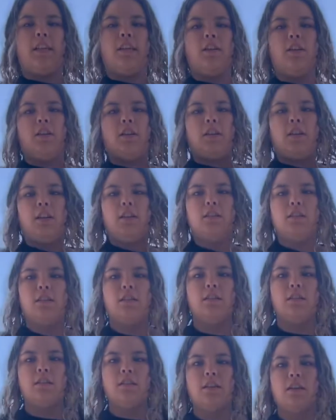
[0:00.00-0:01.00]
You can also,
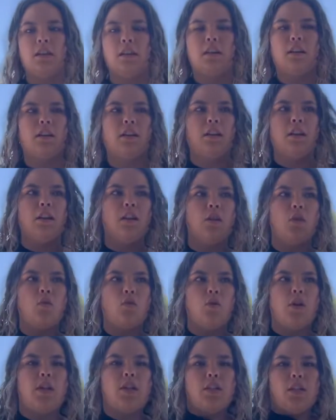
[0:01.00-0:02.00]

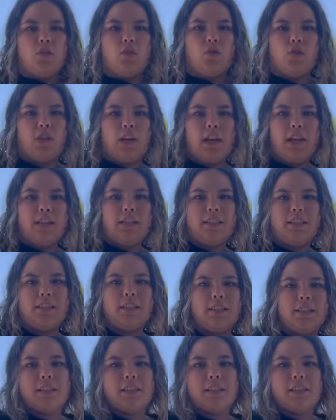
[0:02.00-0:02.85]
or does it dress?